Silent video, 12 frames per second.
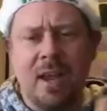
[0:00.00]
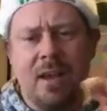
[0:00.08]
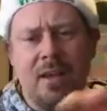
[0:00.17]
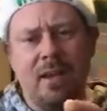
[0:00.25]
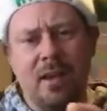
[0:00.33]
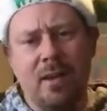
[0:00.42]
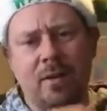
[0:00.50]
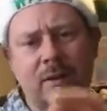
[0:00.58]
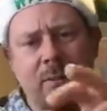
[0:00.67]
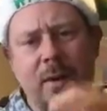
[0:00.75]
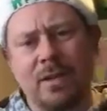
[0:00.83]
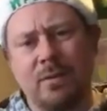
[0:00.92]
the
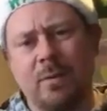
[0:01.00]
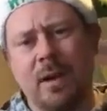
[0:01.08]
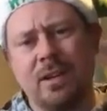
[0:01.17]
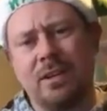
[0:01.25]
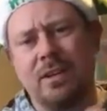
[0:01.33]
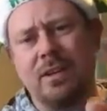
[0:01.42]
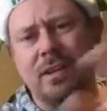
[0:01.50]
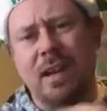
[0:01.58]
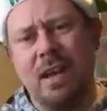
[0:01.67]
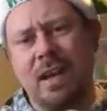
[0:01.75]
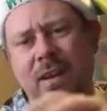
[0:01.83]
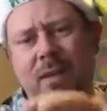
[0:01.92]
resurrection, the
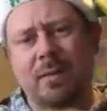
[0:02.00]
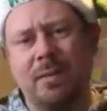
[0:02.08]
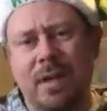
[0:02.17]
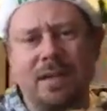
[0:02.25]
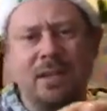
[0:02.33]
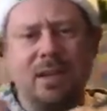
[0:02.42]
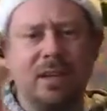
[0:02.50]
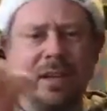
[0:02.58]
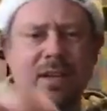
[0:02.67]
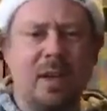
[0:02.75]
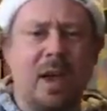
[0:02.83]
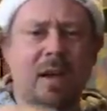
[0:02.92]
death. It was actually
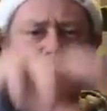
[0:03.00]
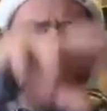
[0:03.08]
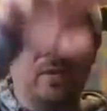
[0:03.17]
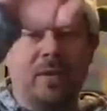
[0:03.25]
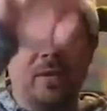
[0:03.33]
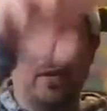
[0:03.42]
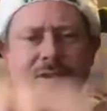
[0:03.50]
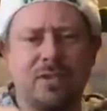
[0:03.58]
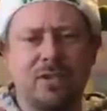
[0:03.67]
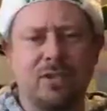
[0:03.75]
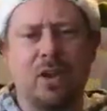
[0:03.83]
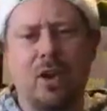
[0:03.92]
like how the
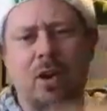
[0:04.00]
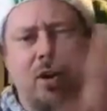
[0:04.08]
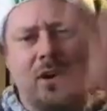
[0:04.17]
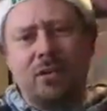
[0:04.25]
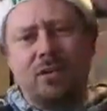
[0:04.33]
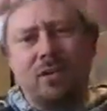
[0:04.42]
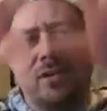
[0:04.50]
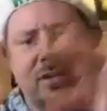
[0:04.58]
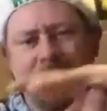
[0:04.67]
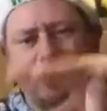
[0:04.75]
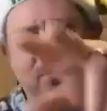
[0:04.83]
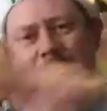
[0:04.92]

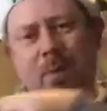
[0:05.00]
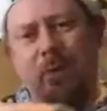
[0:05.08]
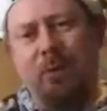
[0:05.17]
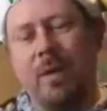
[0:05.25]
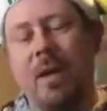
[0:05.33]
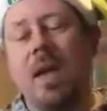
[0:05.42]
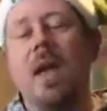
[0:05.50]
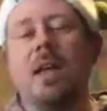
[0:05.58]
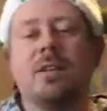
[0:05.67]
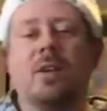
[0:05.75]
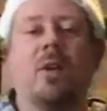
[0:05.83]
stars move around. So